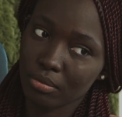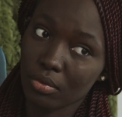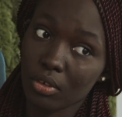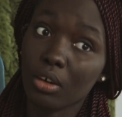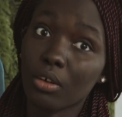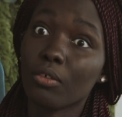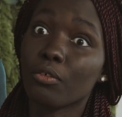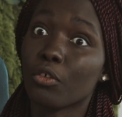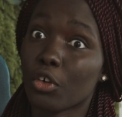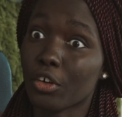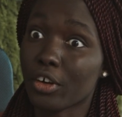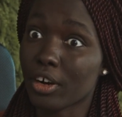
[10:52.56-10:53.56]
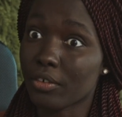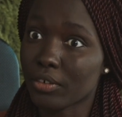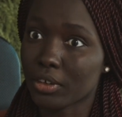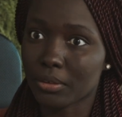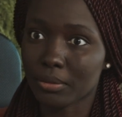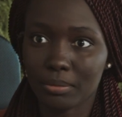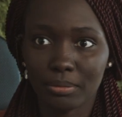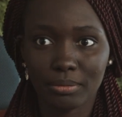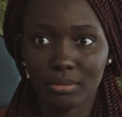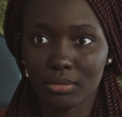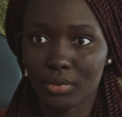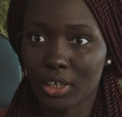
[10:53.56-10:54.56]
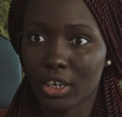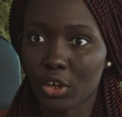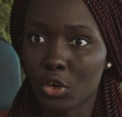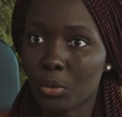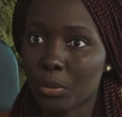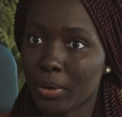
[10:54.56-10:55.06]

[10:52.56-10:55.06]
That's a scenario question you've just answered. So this